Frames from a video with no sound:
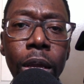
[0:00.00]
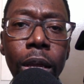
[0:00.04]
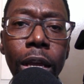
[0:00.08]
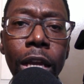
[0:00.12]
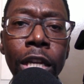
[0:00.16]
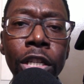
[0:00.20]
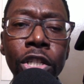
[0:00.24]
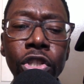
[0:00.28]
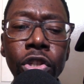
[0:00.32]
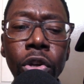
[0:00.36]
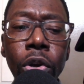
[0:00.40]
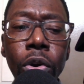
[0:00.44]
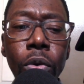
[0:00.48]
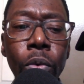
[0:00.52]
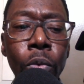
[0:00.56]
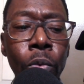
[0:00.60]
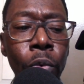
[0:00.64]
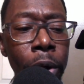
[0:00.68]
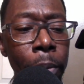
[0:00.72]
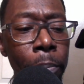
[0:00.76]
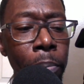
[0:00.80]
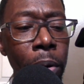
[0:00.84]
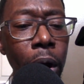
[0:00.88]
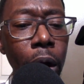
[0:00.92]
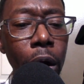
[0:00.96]
And so,
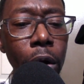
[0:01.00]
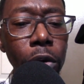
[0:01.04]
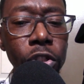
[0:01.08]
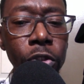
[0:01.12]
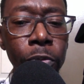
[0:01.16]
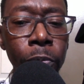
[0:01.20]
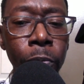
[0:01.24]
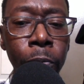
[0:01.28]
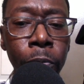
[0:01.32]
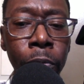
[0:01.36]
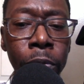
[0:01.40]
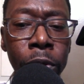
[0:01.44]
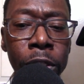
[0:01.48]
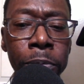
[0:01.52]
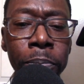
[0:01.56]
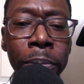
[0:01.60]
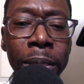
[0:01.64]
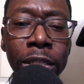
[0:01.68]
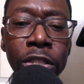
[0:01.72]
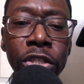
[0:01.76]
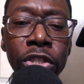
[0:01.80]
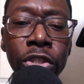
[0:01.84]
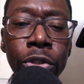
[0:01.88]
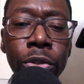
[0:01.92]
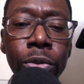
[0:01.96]
where Paul
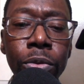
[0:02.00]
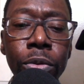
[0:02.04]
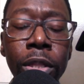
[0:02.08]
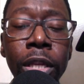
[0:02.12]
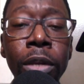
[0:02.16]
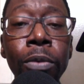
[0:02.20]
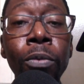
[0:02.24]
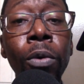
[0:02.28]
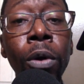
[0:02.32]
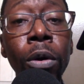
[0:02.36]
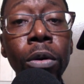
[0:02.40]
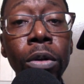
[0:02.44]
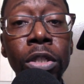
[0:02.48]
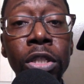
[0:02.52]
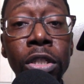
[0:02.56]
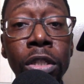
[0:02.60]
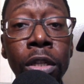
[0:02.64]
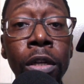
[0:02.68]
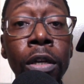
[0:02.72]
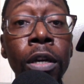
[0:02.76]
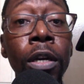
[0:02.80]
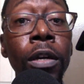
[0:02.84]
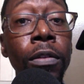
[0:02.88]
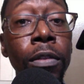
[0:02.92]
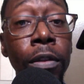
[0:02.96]
speaks to the works
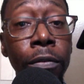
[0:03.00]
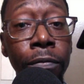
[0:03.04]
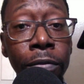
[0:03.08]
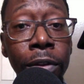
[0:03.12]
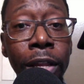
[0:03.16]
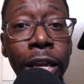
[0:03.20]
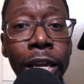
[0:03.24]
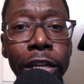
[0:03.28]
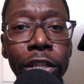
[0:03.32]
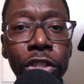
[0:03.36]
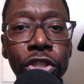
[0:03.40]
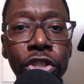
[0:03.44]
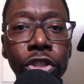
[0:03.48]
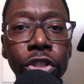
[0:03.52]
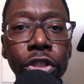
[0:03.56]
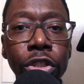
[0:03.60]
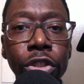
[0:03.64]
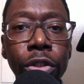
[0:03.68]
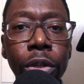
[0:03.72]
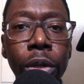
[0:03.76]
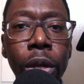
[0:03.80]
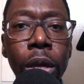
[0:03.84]
of the flesh,